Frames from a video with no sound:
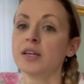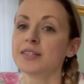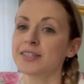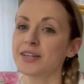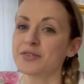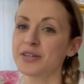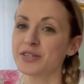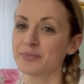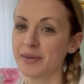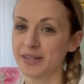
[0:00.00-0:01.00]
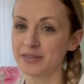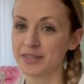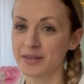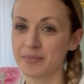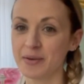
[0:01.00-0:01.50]
sun-dried tomatoes
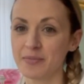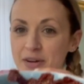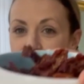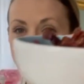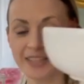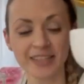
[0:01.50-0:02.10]
in my bread.